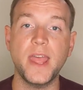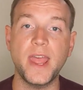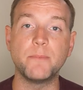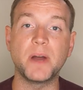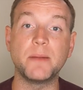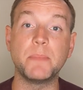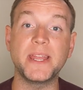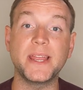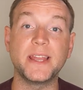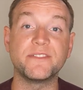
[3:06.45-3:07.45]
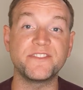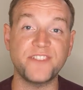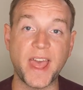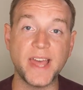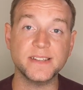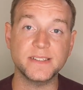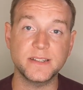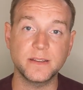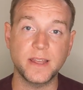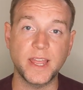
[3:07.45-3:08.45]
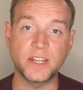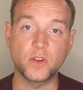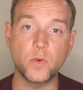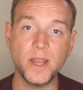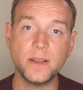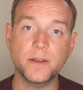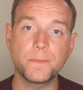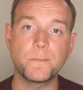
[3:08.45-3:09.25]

and by making it fast and quick,